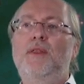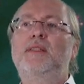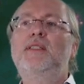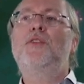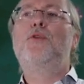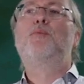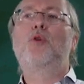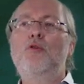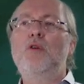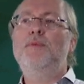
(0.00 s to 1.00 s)
That is the
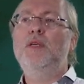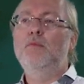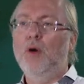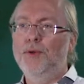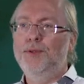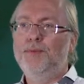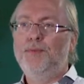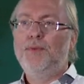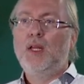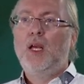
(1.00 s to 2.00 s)
programming mode.
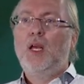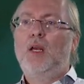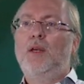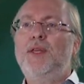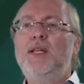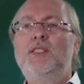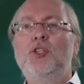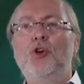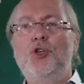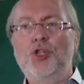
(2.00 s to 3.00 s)
It's a